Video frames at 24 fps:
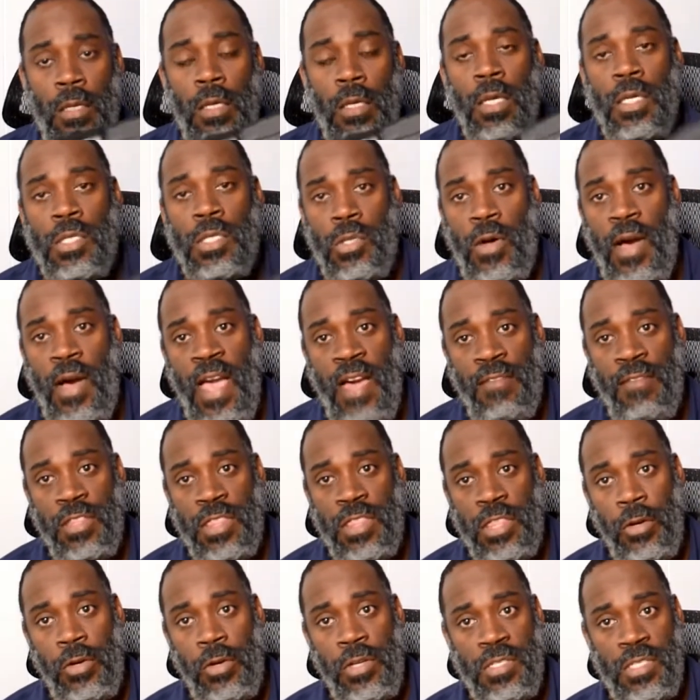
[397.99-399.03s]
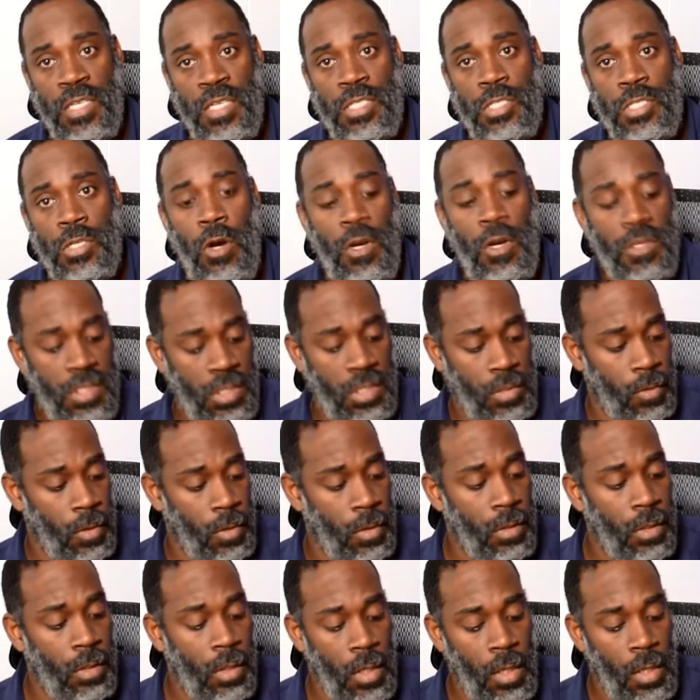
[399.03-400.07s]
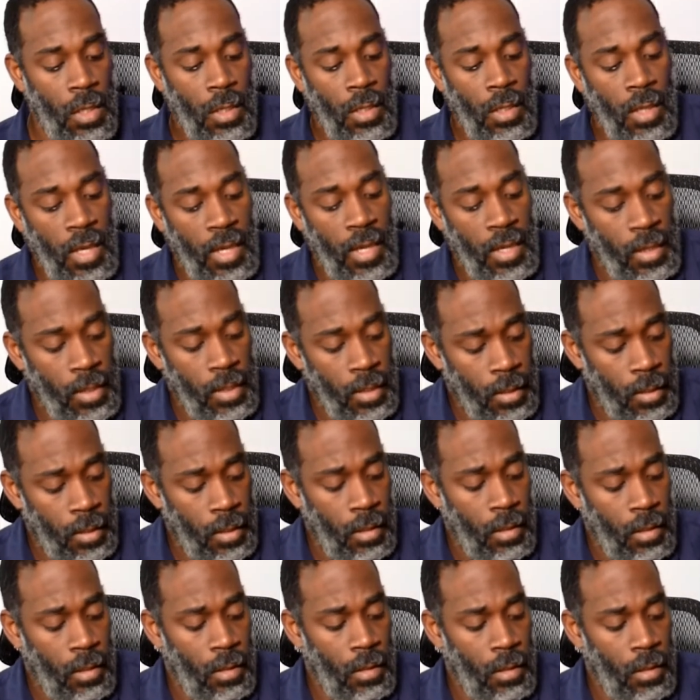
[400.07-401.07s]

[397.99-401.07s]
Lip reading: So I have a 36 yard zero, and